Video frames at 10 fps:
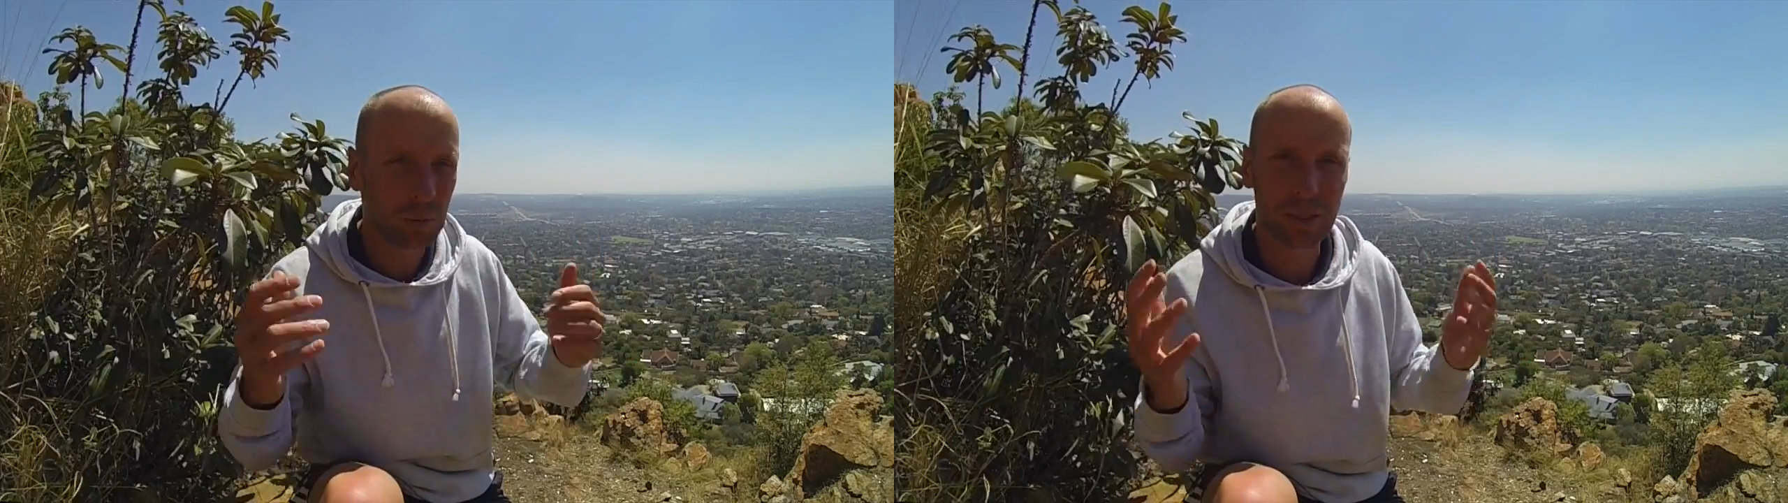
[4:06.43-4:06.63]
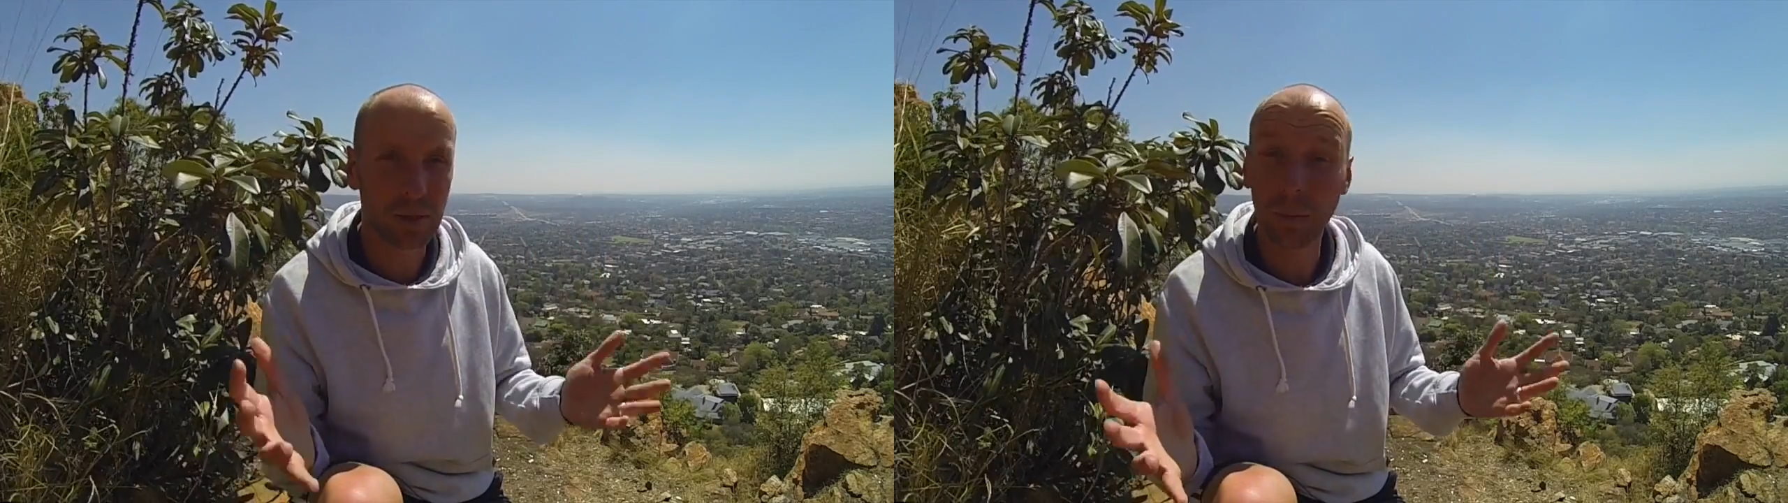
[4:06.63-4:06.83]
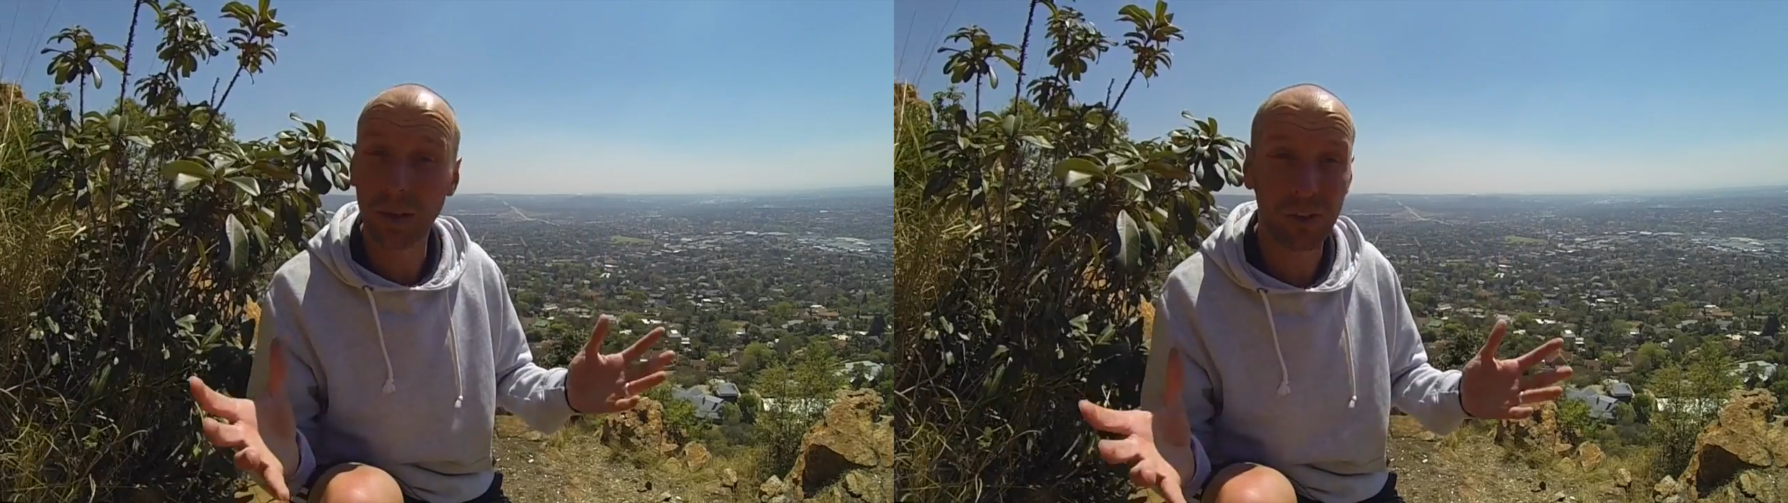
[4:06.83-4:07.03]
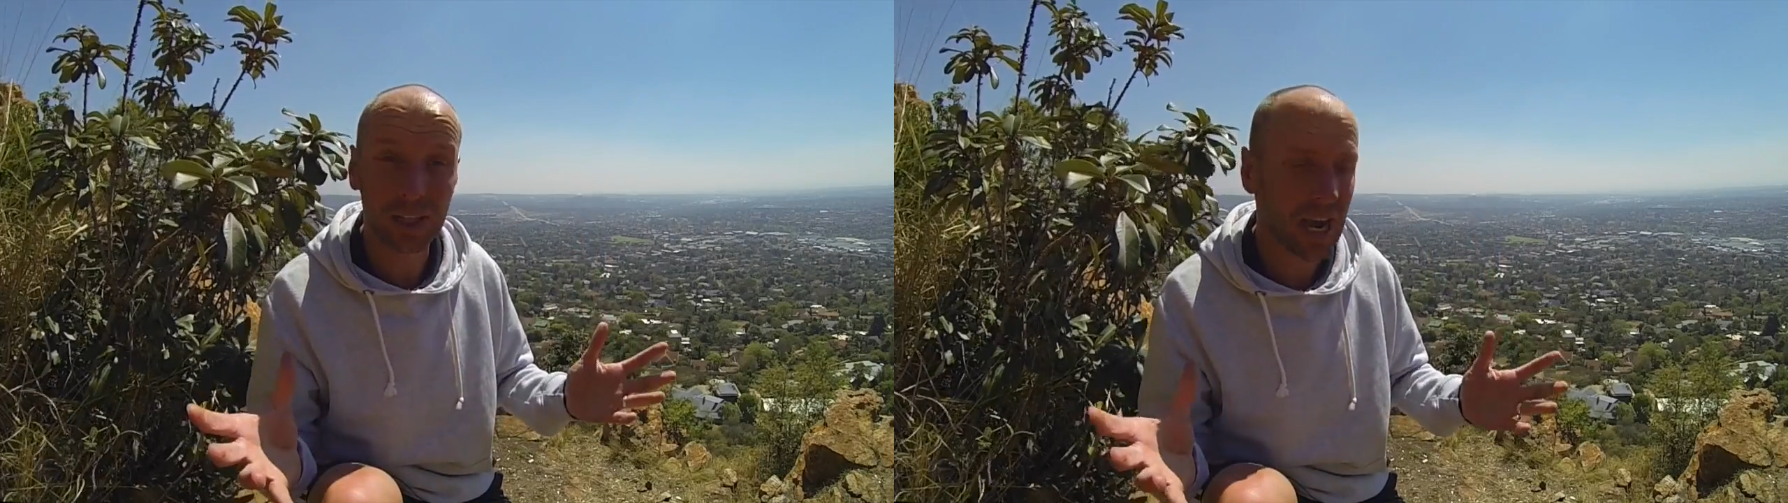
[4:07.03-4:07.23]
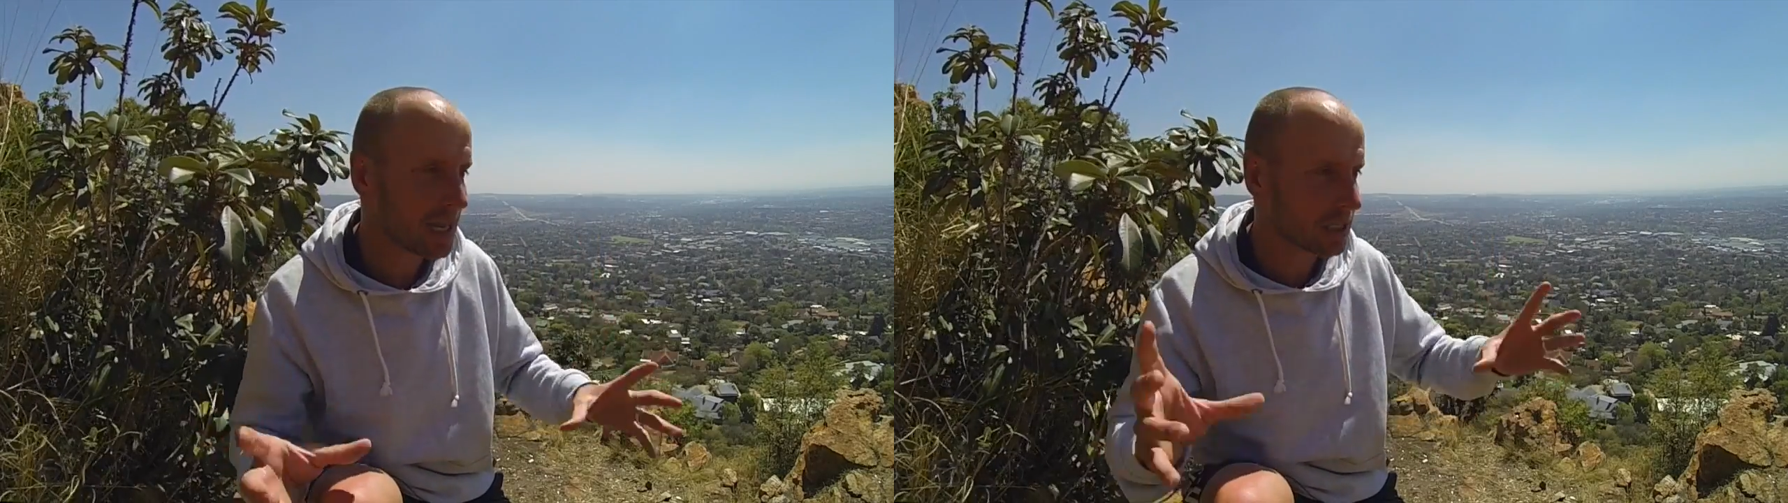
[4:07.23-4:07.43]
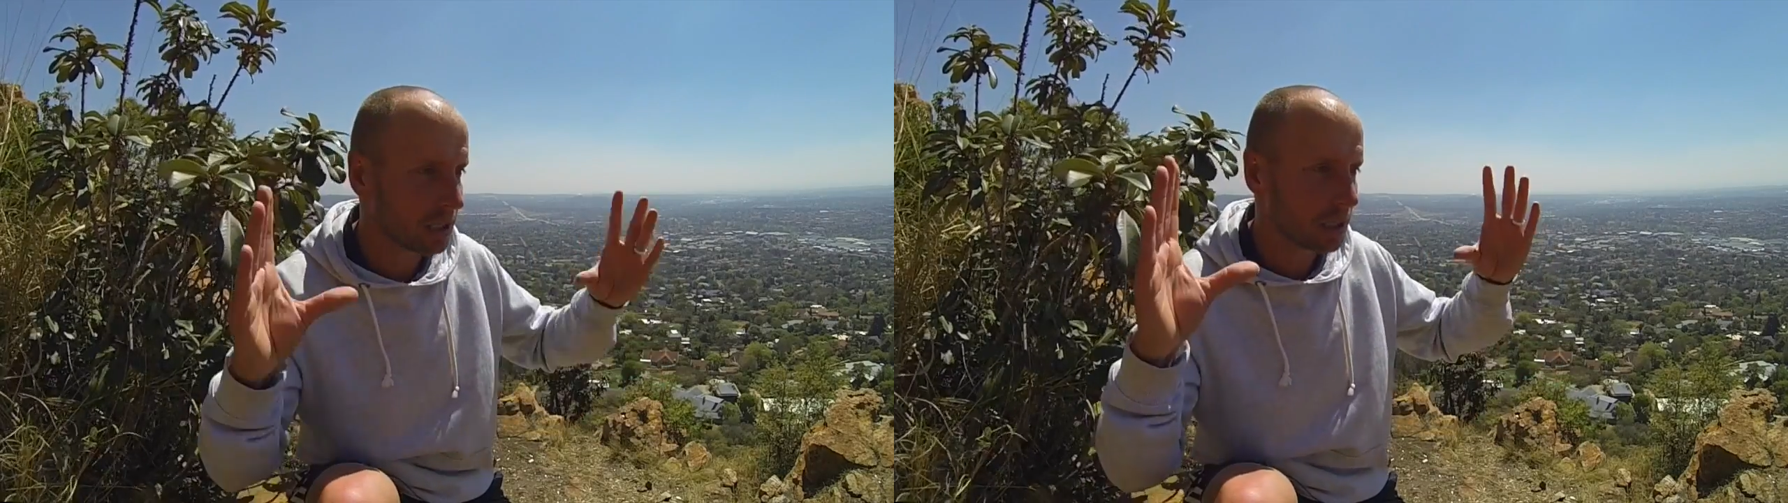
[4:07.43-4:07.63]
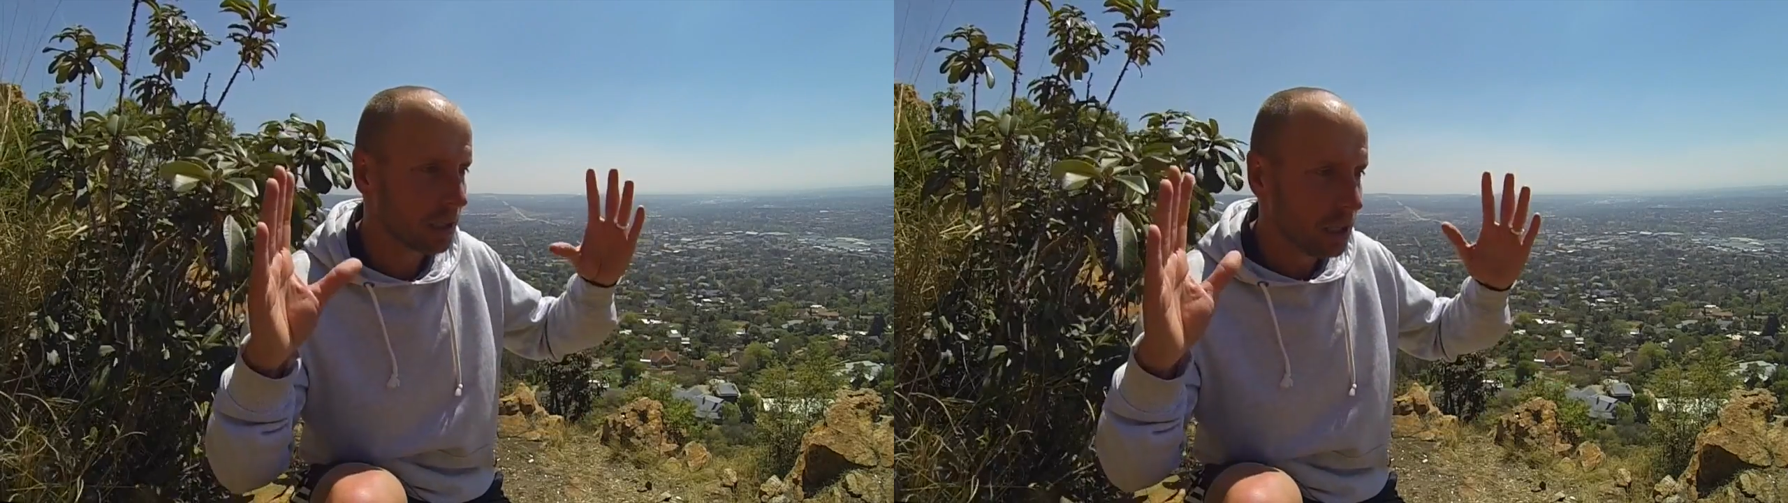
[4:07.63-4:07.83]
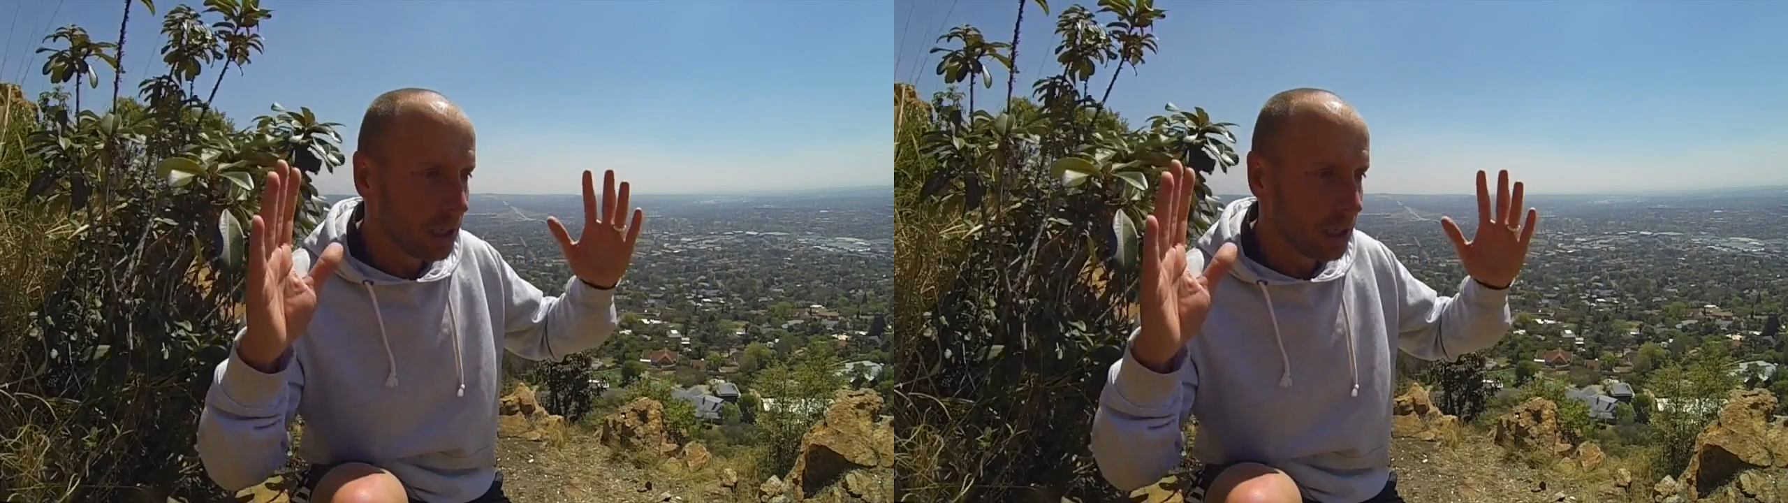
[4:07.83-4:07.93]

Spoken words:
but it's going to be fantastic,